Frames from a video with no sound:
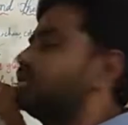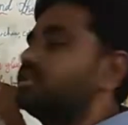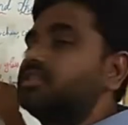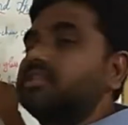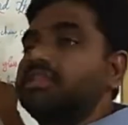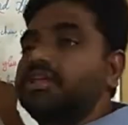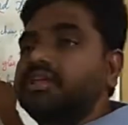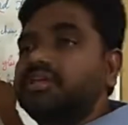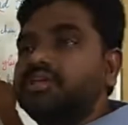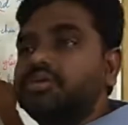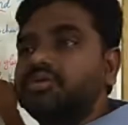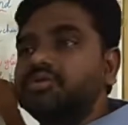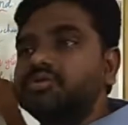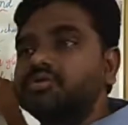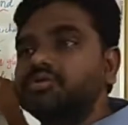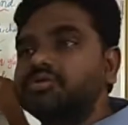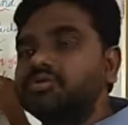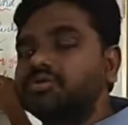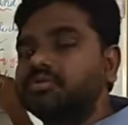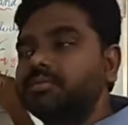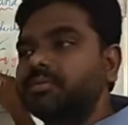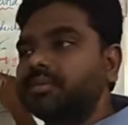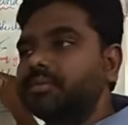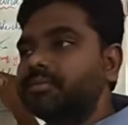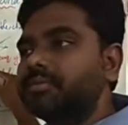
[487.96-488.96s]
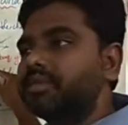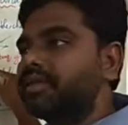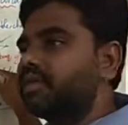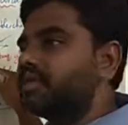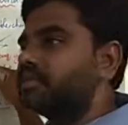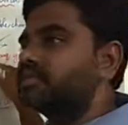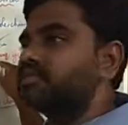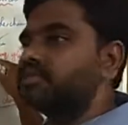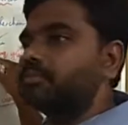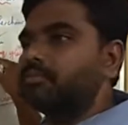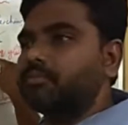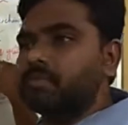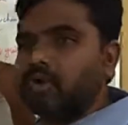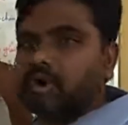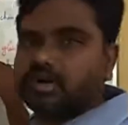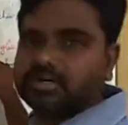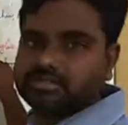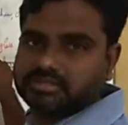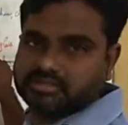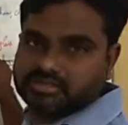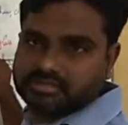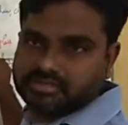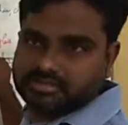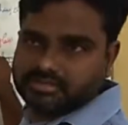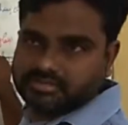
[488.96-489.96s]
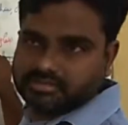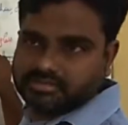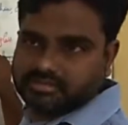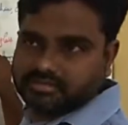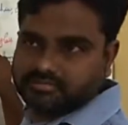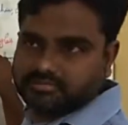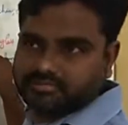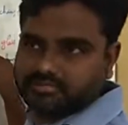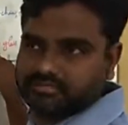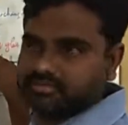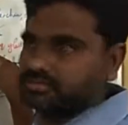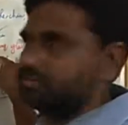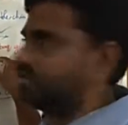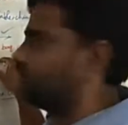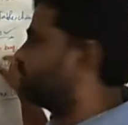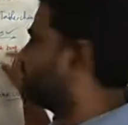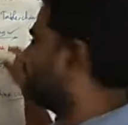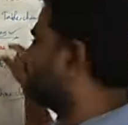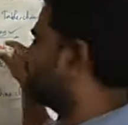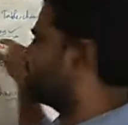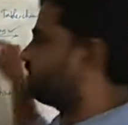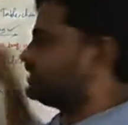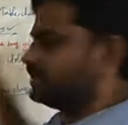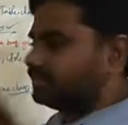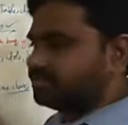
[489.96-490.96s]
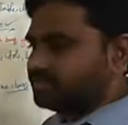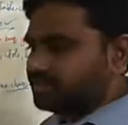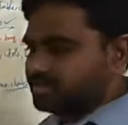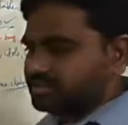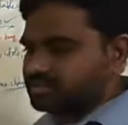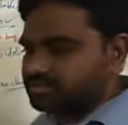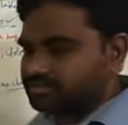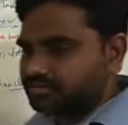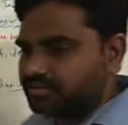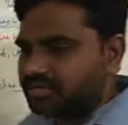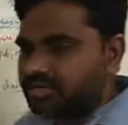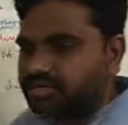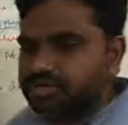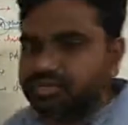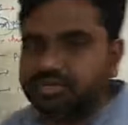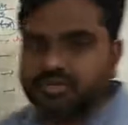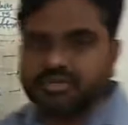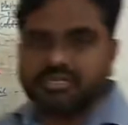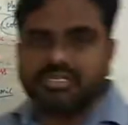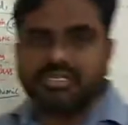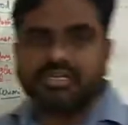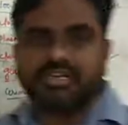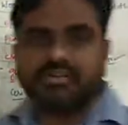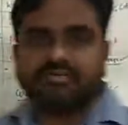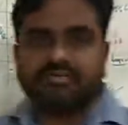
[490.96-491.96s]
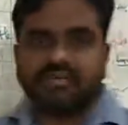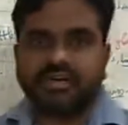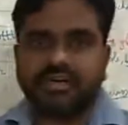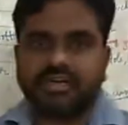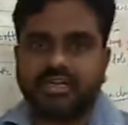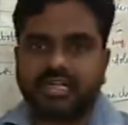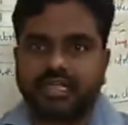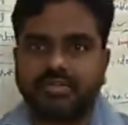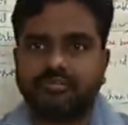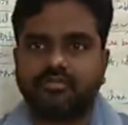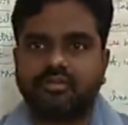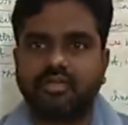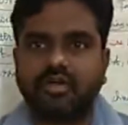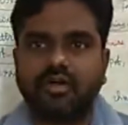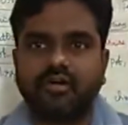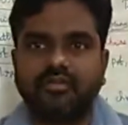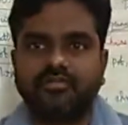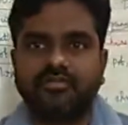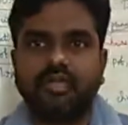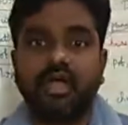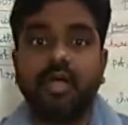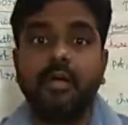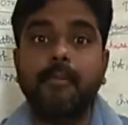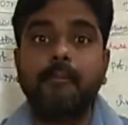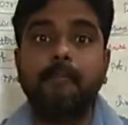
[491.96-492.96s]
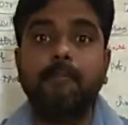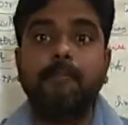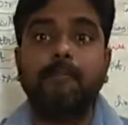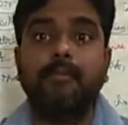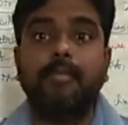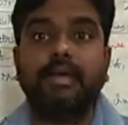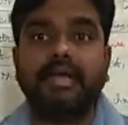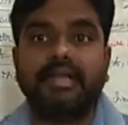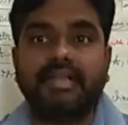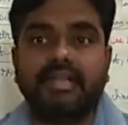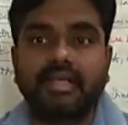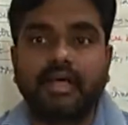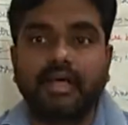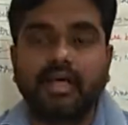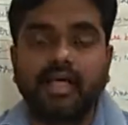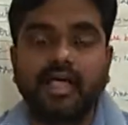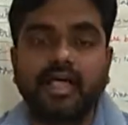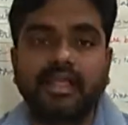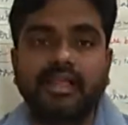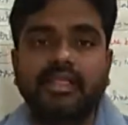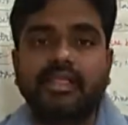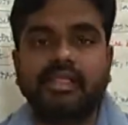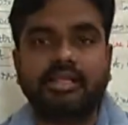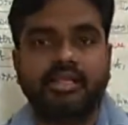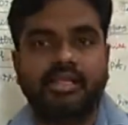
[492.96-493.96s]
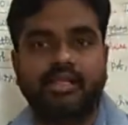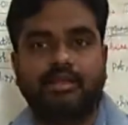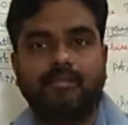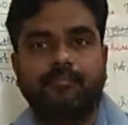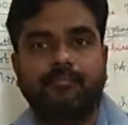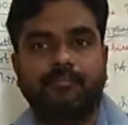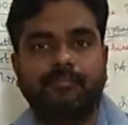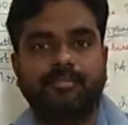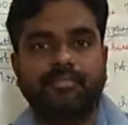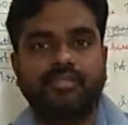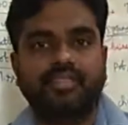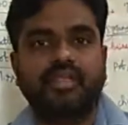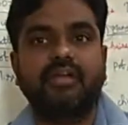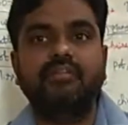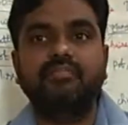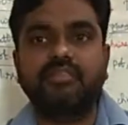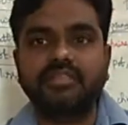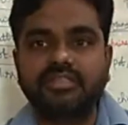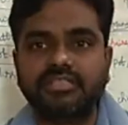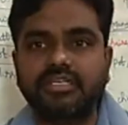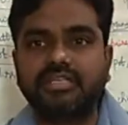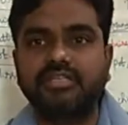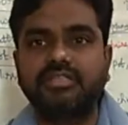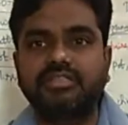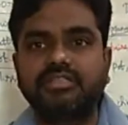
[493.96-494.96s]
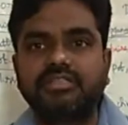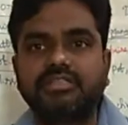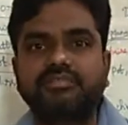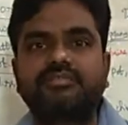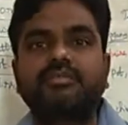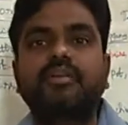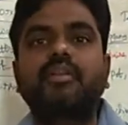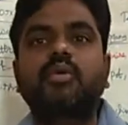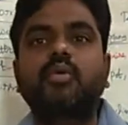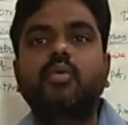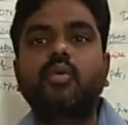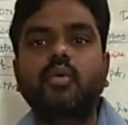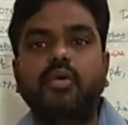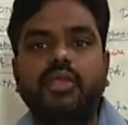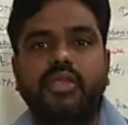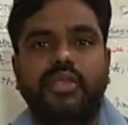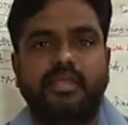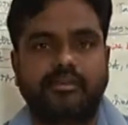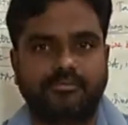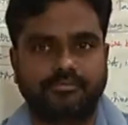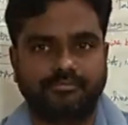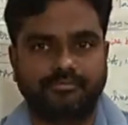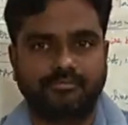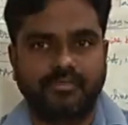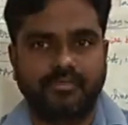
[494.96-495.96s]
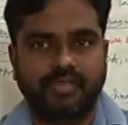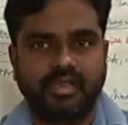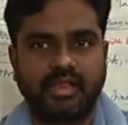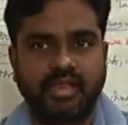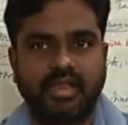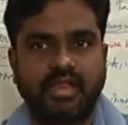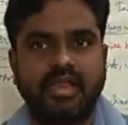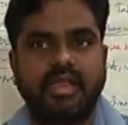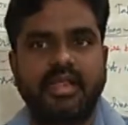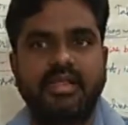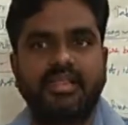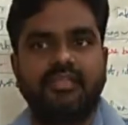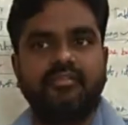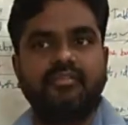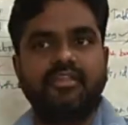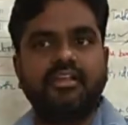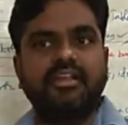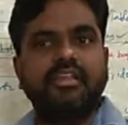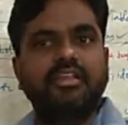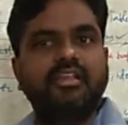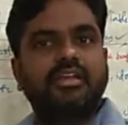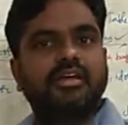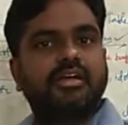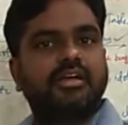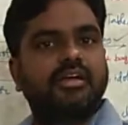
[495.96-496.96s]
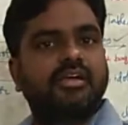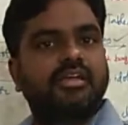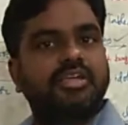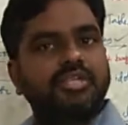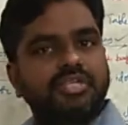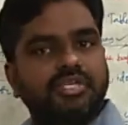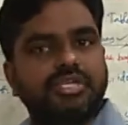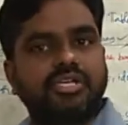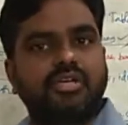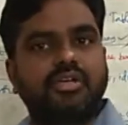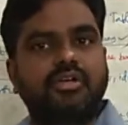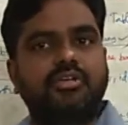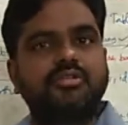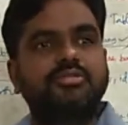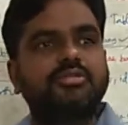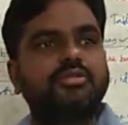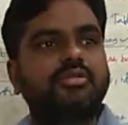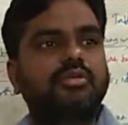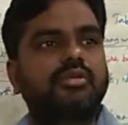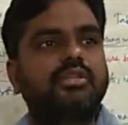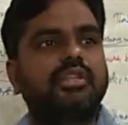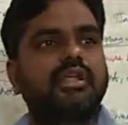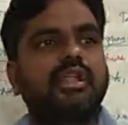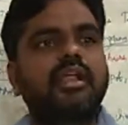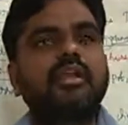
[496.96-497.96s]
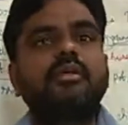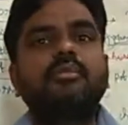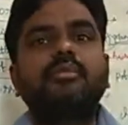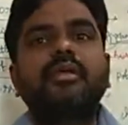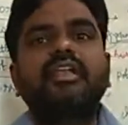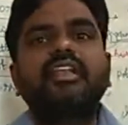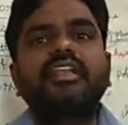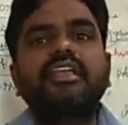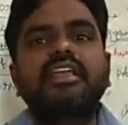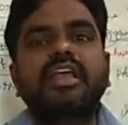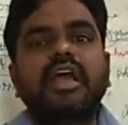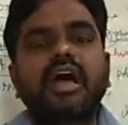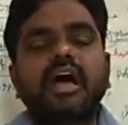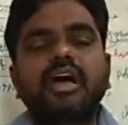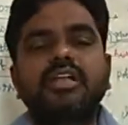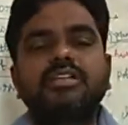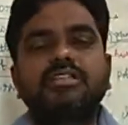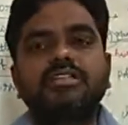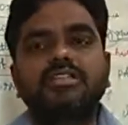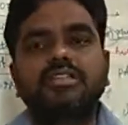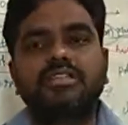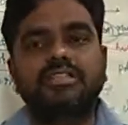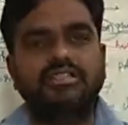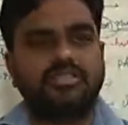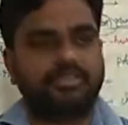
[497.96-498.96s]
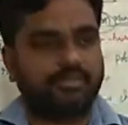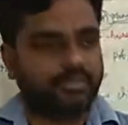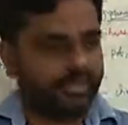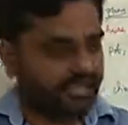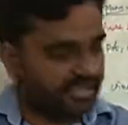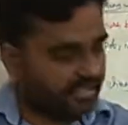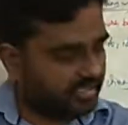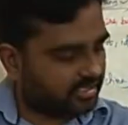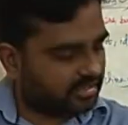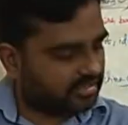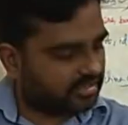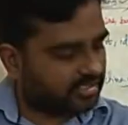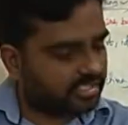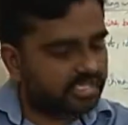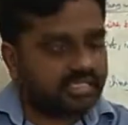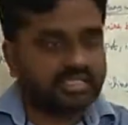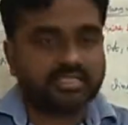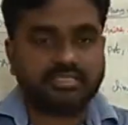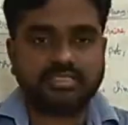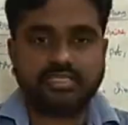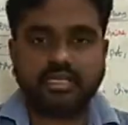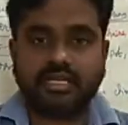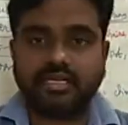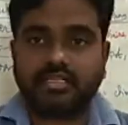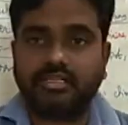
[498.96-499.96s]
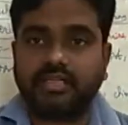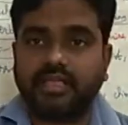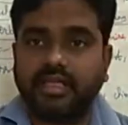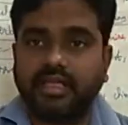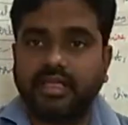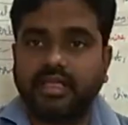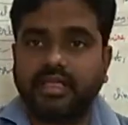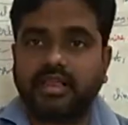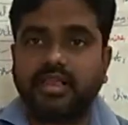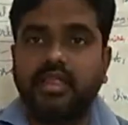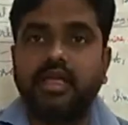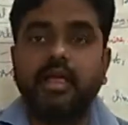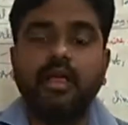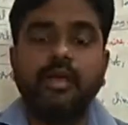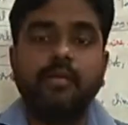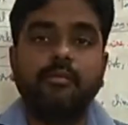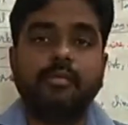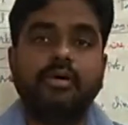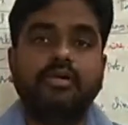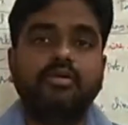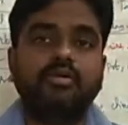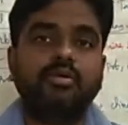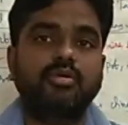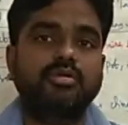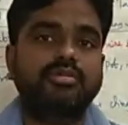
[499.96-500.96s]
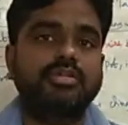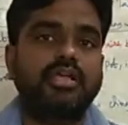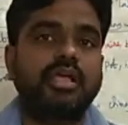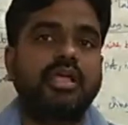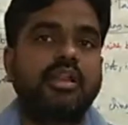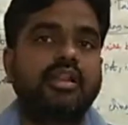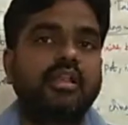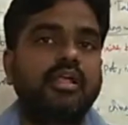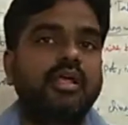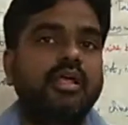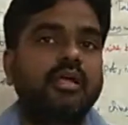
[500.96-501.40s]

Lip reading: they used to prepare the pots itself. That means nowadays we are using different types of metallic vessels for cooking, and even in a kitchen also there are many articles, many things are there, but those are